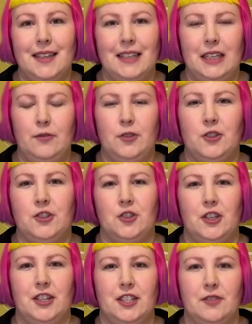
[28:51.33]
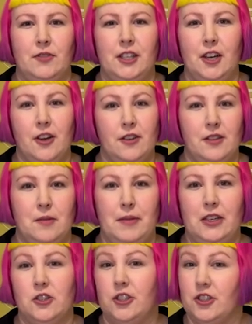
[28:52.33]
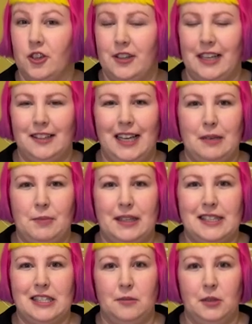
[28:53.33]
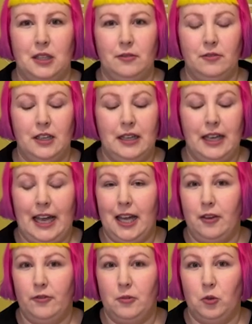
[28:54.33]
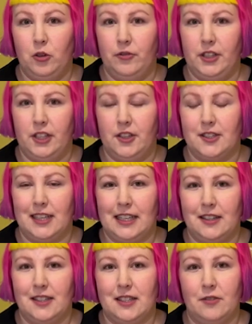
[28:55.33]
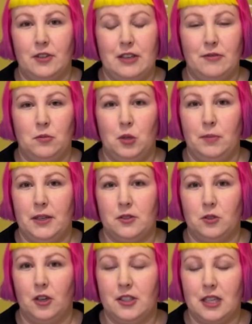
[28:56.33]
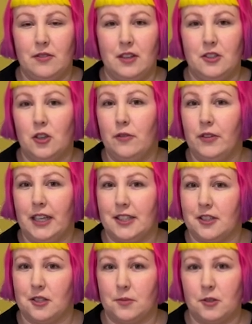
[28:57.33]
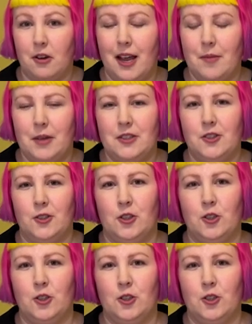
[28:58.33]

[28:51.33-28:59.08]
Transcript: If you enjoyed this video, then make sure you show that like button some love. And for more videos like this, and for even more puzzle content, then don't forget to subscribe and turn on